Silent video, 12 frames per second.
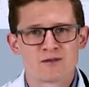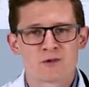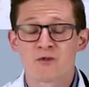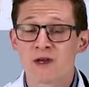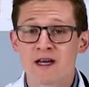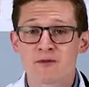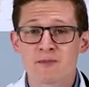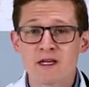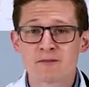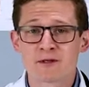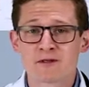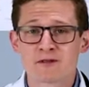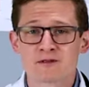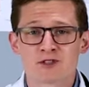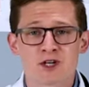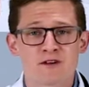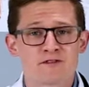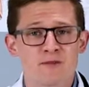where we help people
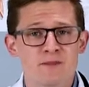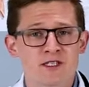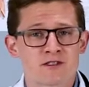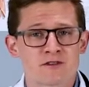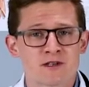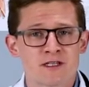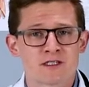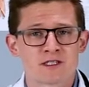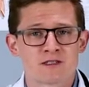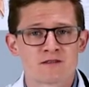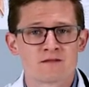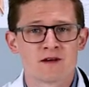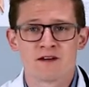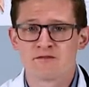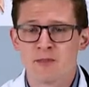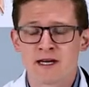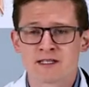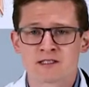solve the mysteries
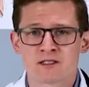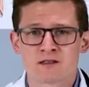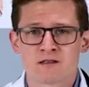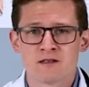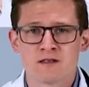of pets.